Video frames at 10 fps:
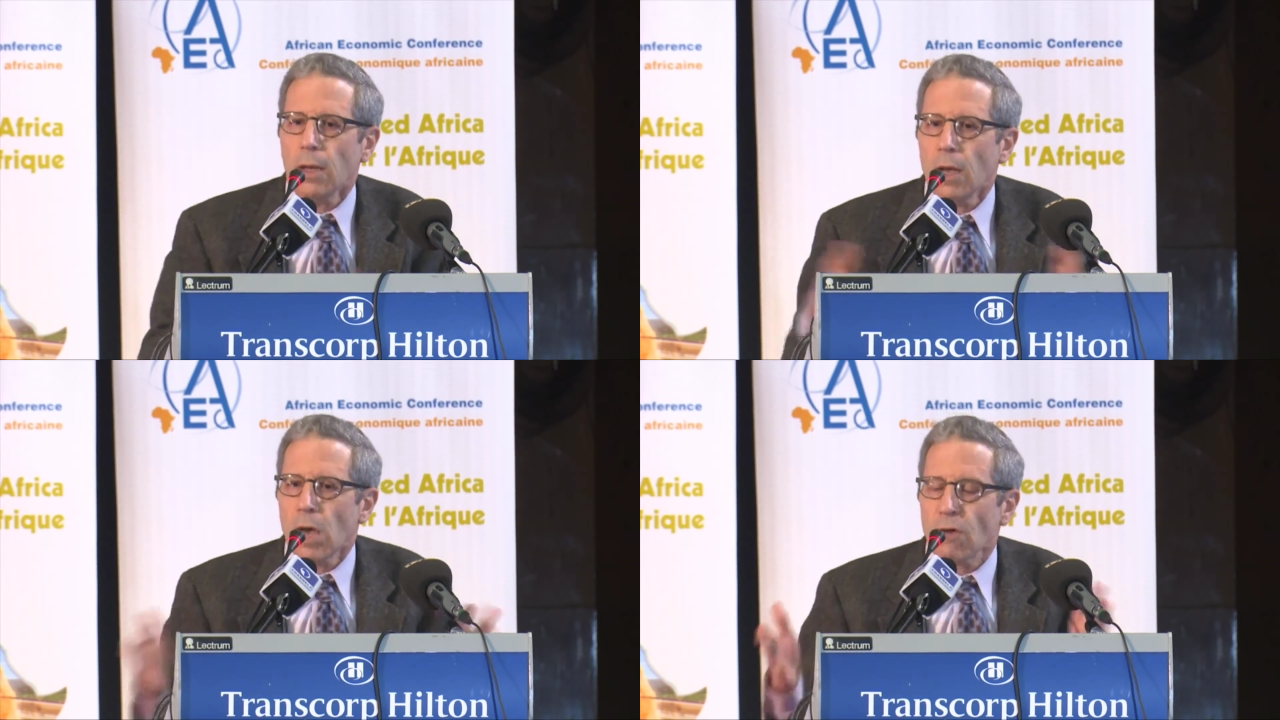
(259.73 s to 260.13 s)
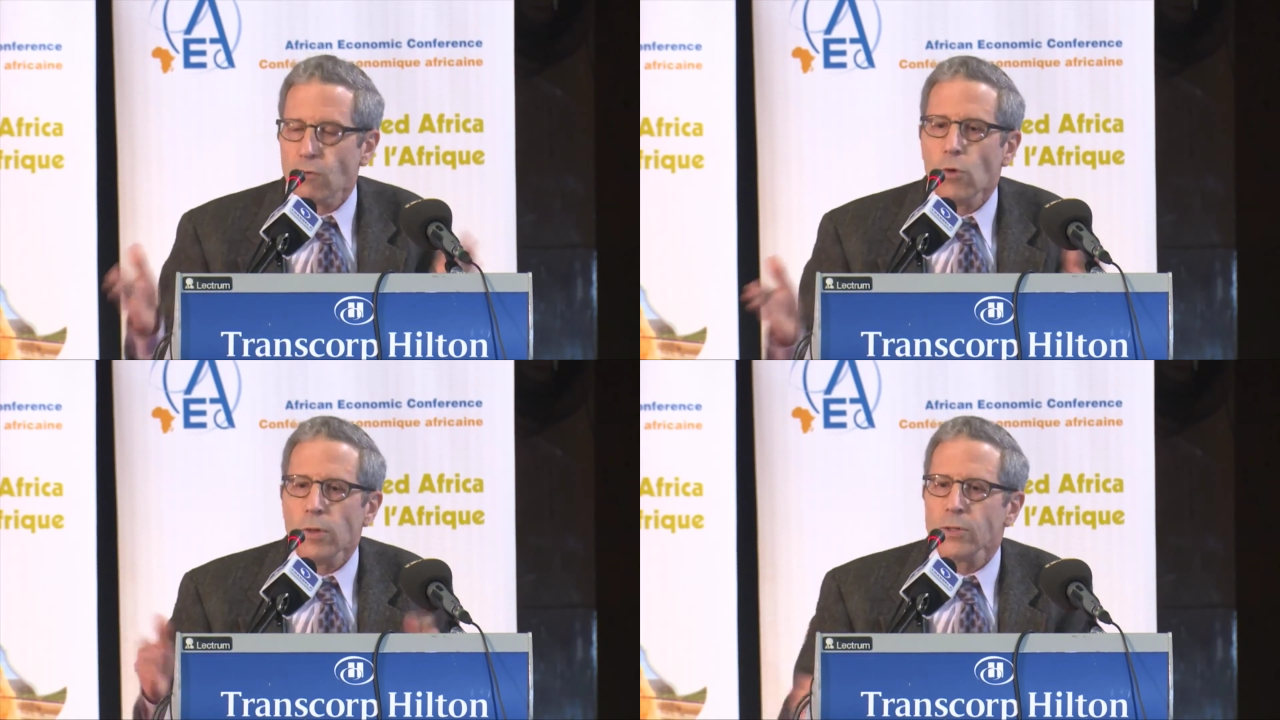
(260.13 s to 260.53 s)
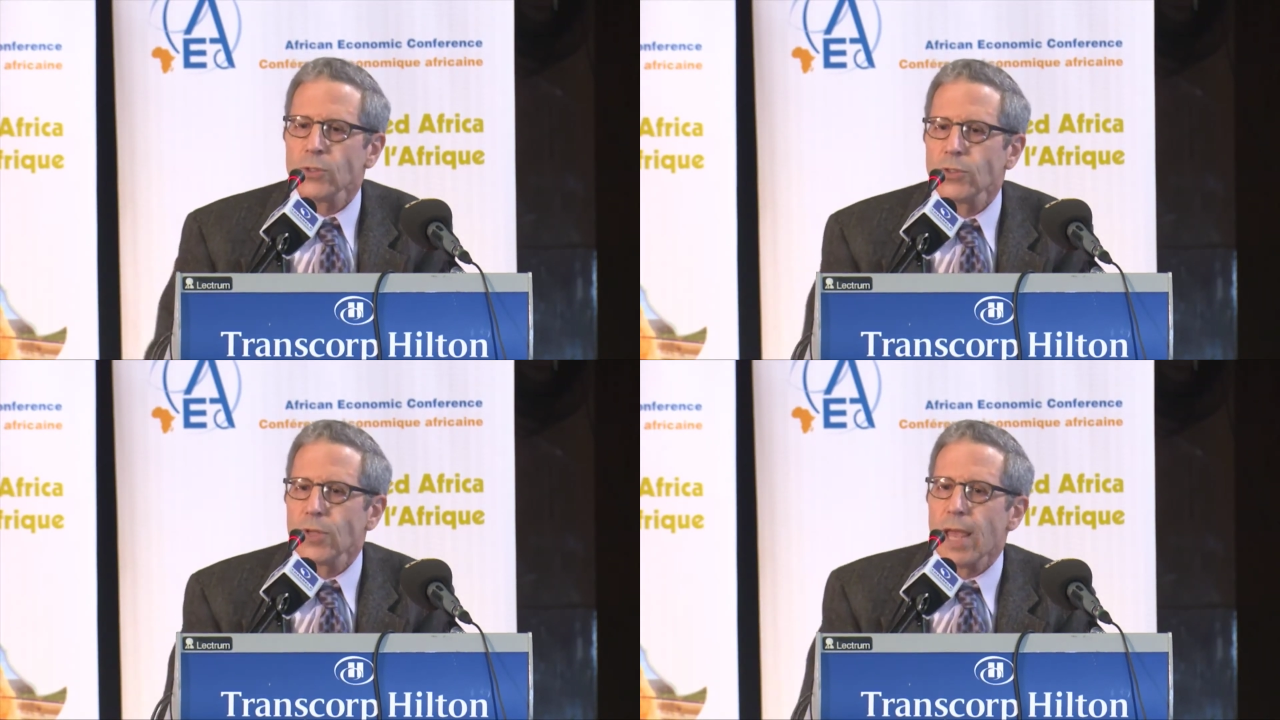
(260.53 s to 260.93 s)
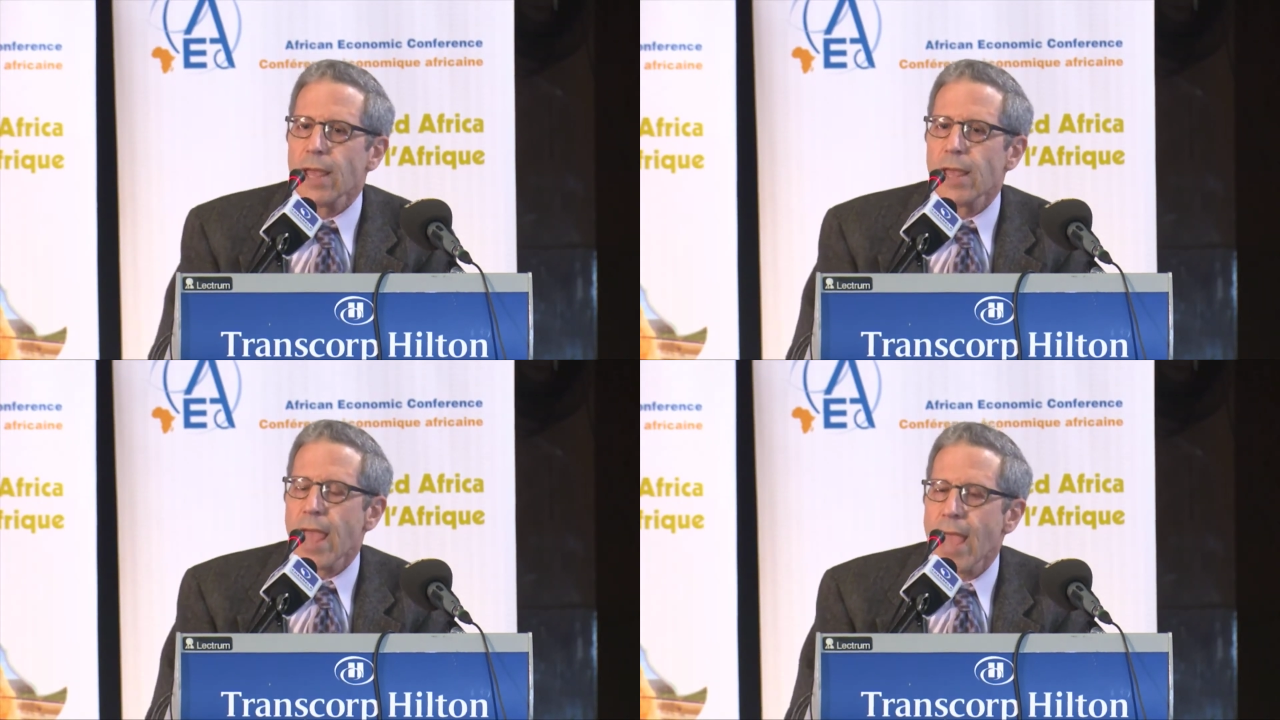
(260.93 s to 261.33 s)
Of course,
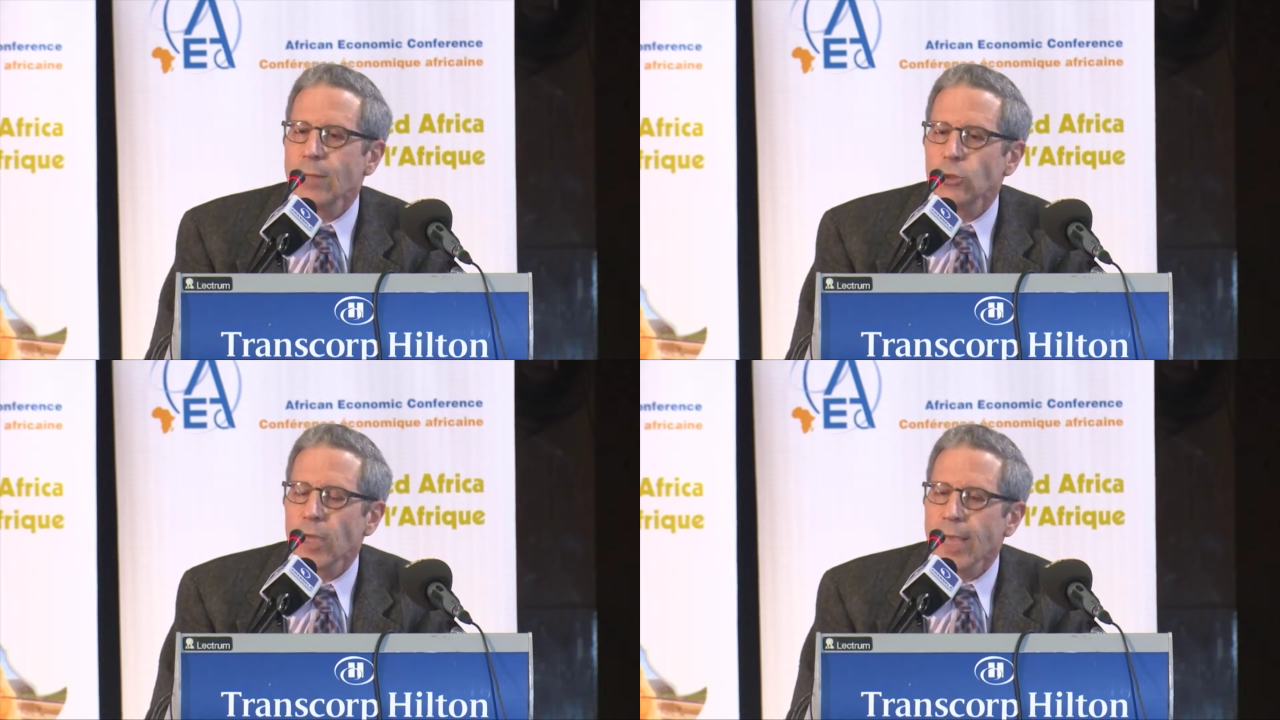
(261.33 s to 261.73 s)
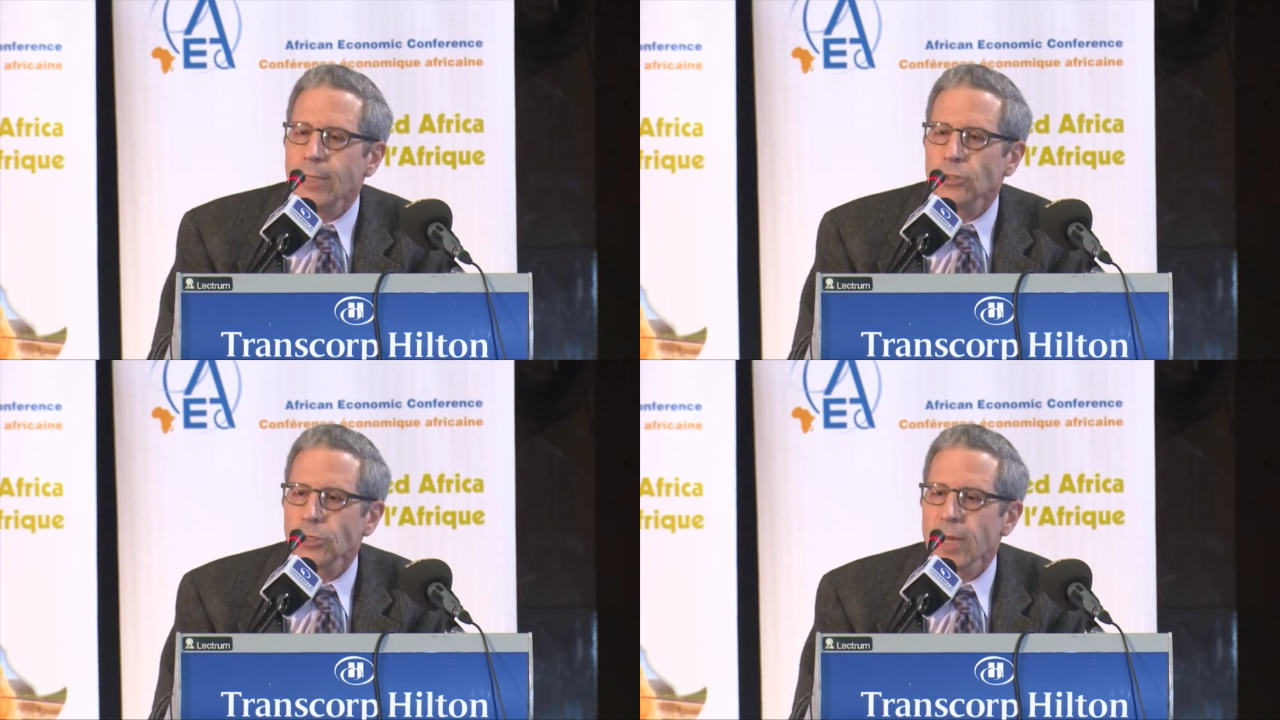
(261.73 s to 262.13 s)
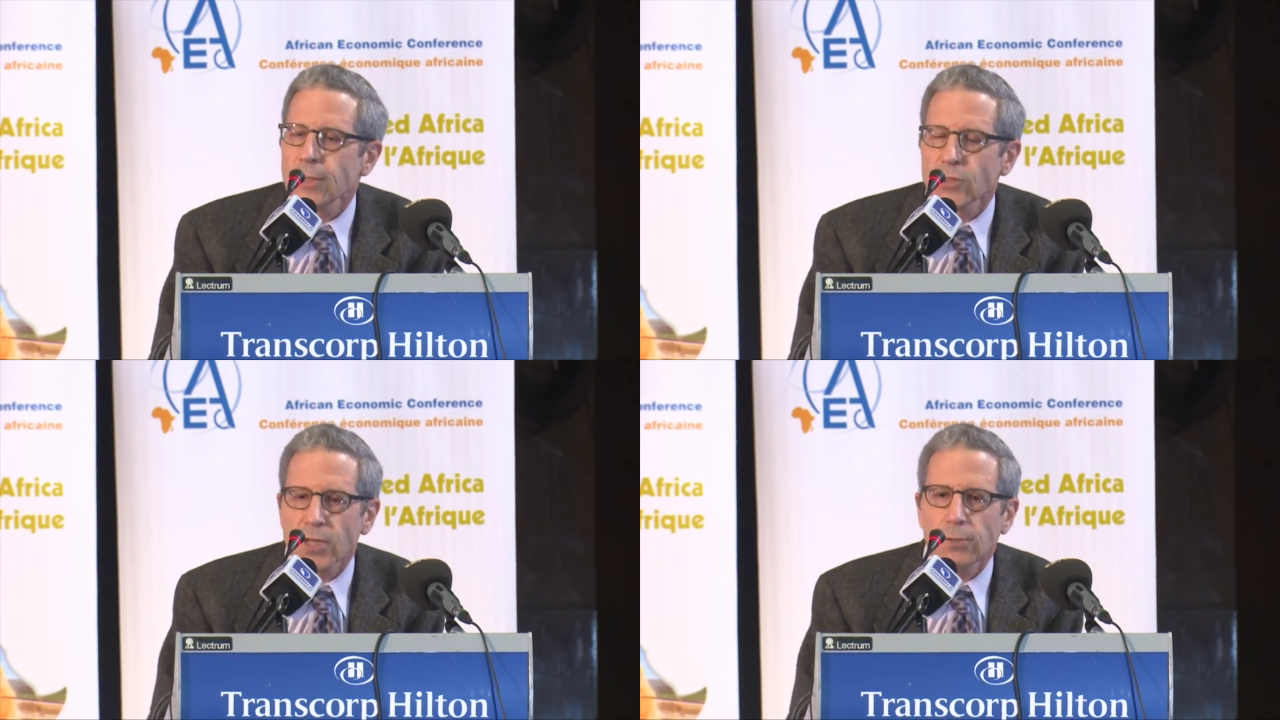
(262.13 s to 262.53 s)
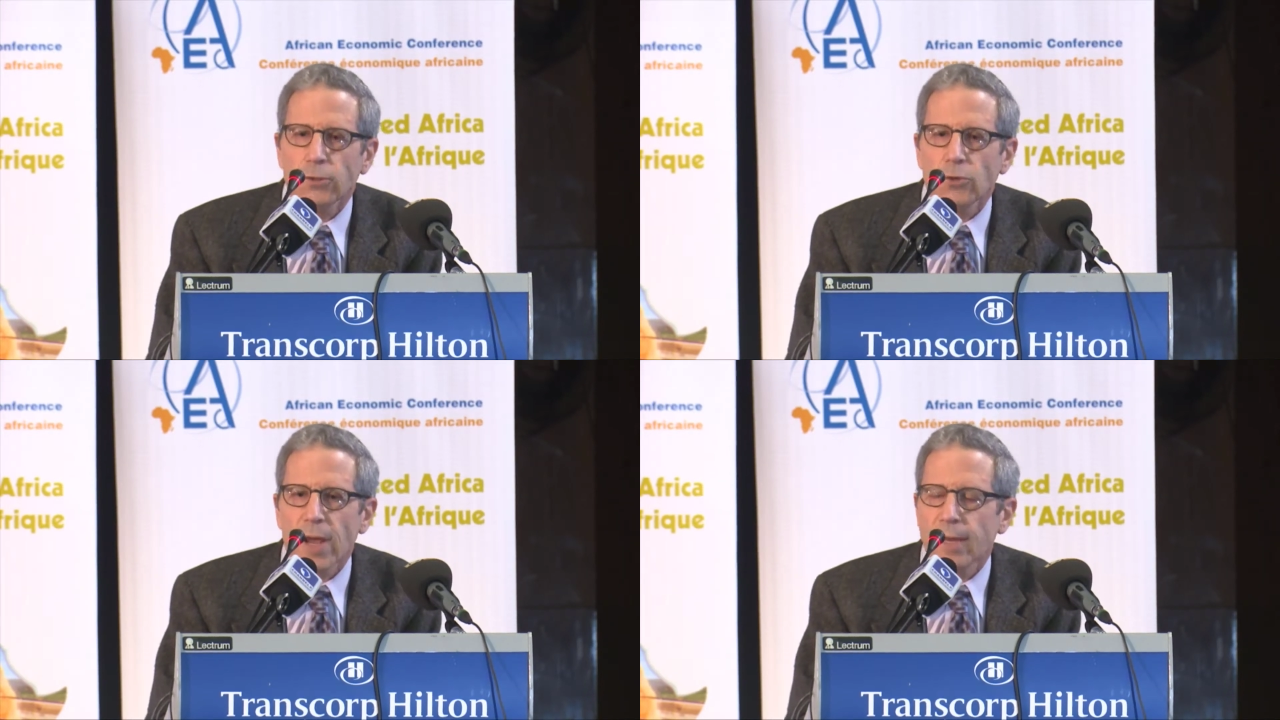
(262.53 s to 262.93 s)
education and skill
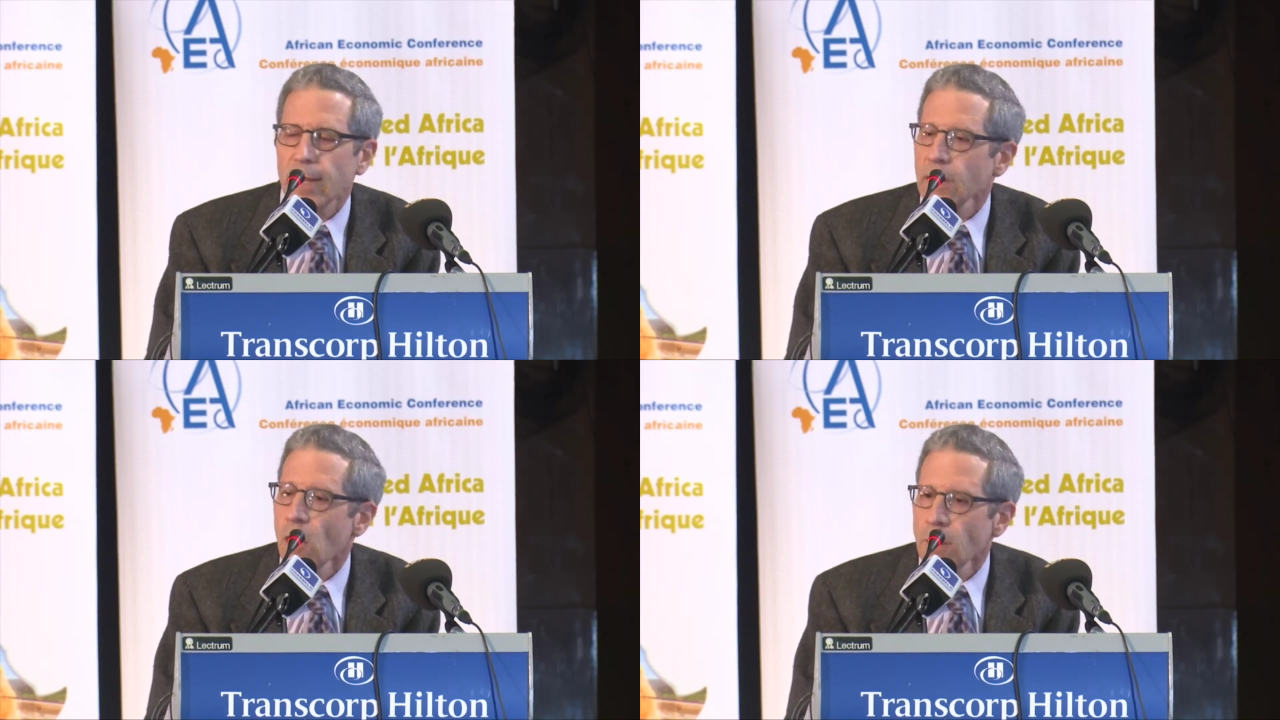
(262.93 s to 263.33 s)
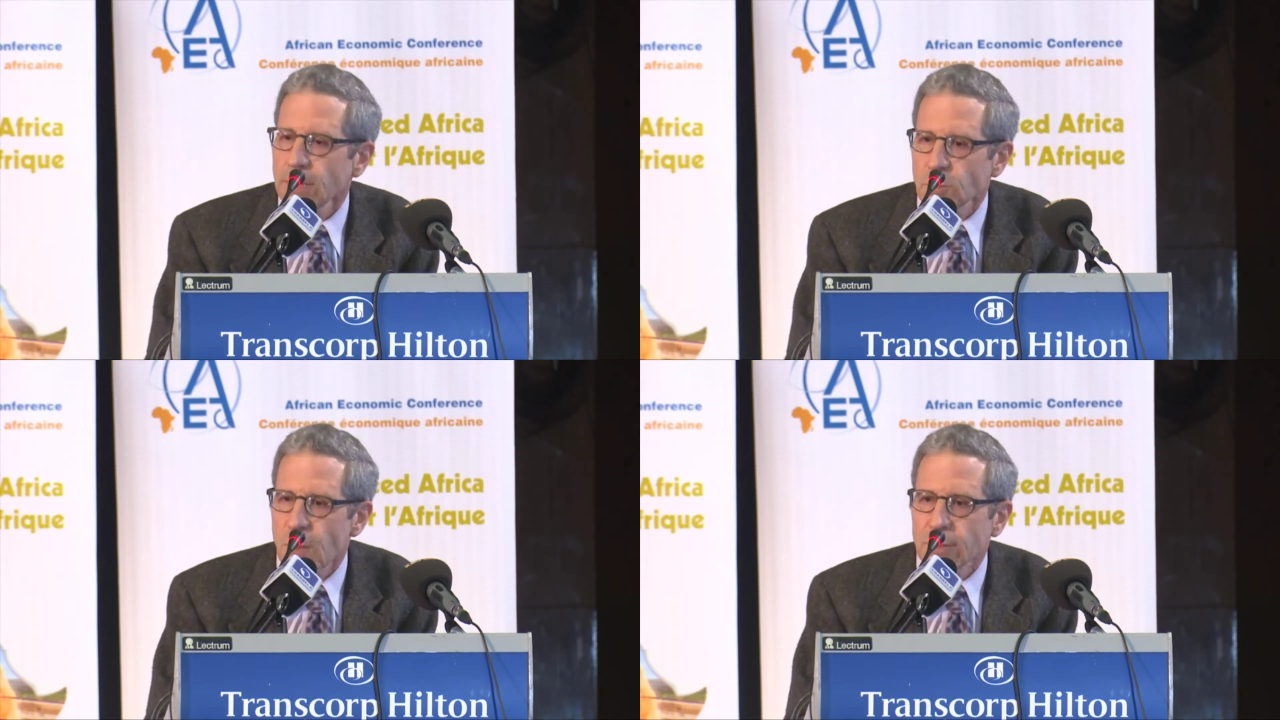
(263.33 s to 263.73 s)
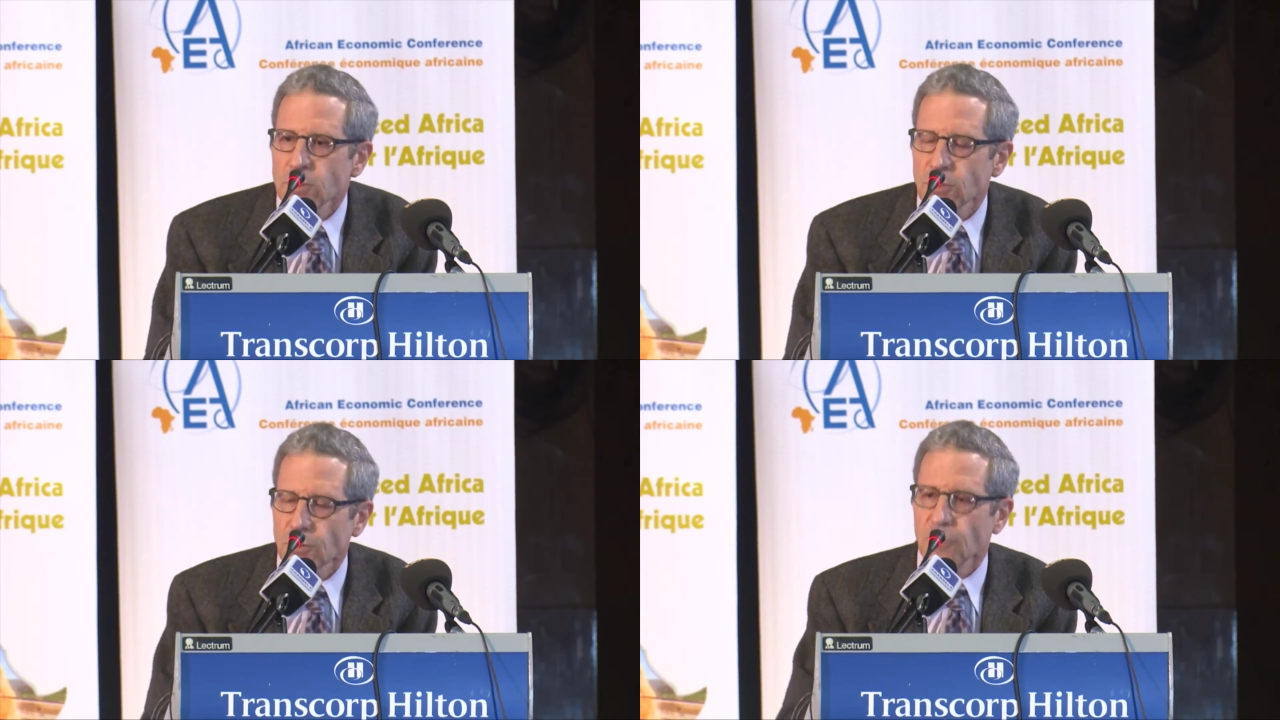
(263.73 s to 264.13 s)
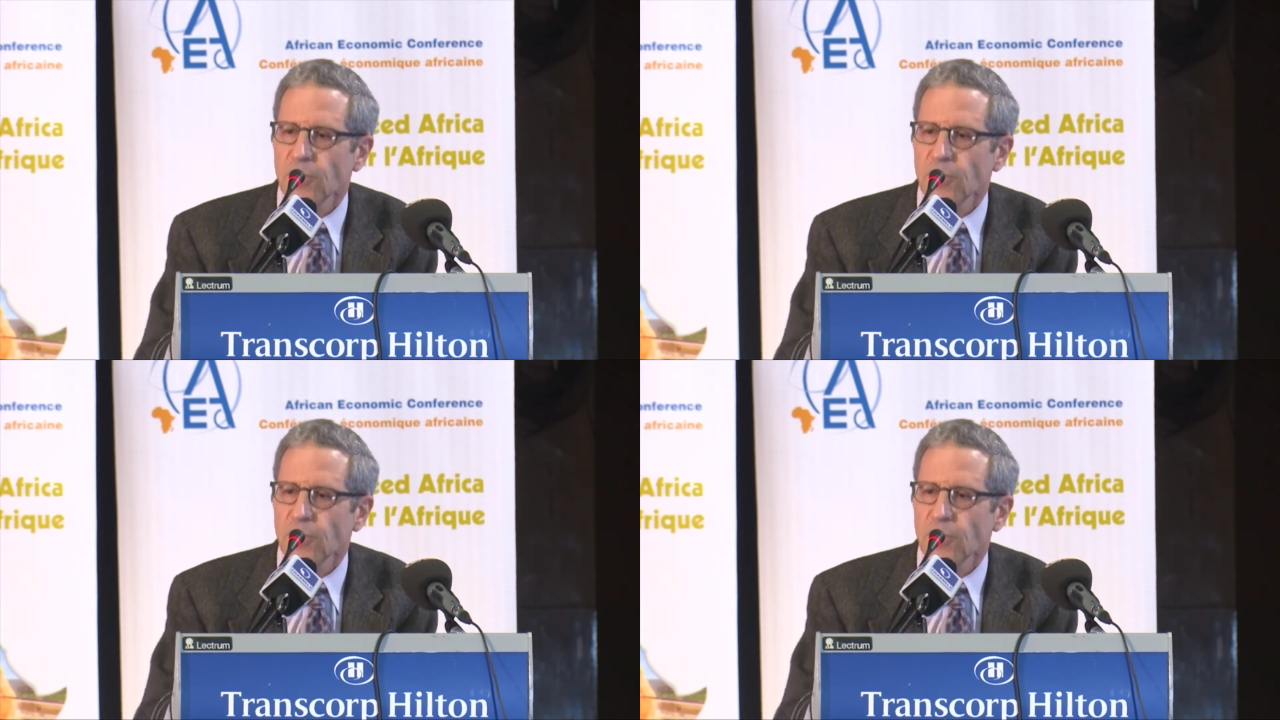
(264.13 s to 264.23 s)
training are expensive,